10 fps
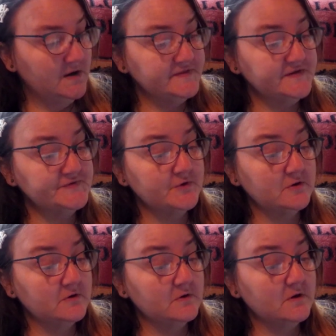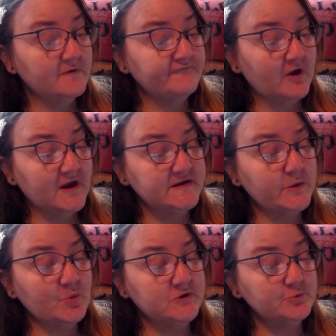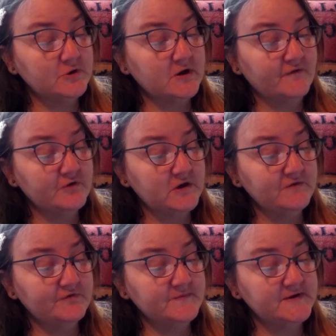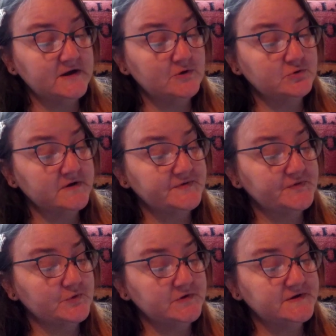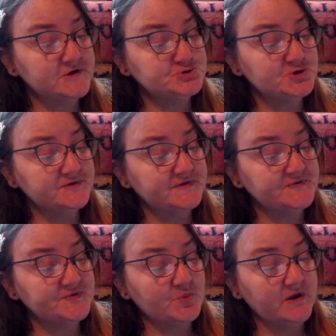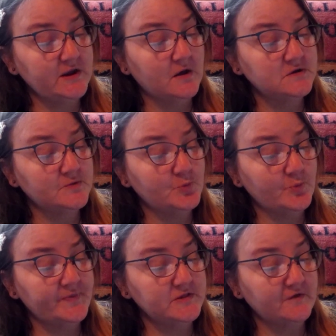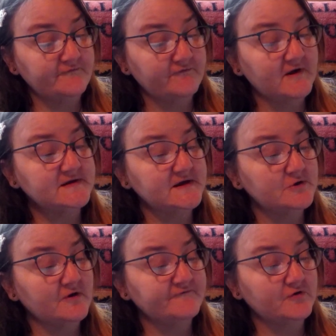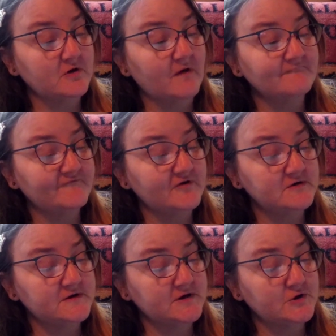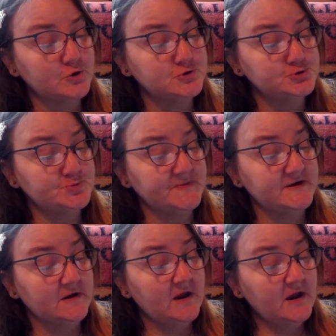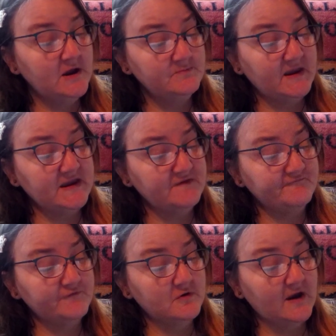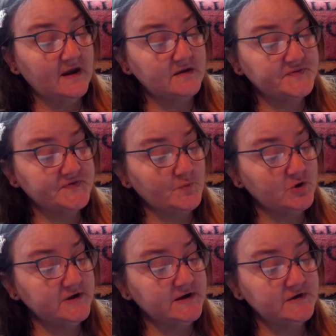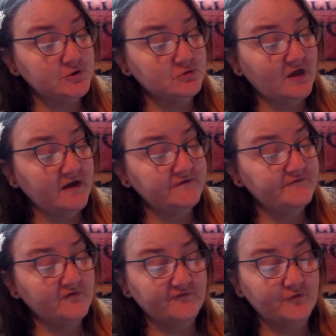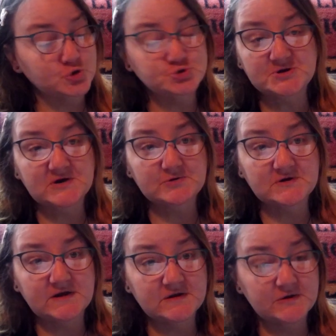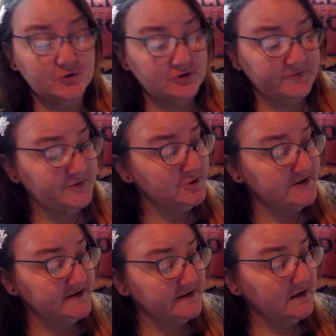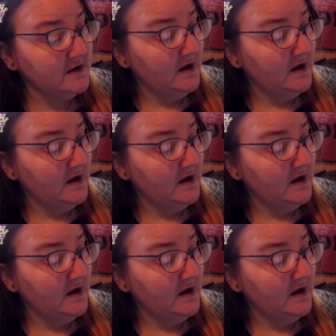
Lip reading: These are for anyone recovering from an illness or addiction. This sweet, huggable pillow friend can offer comfort and encouragement. Make it for someone in your life or for a charity in your community.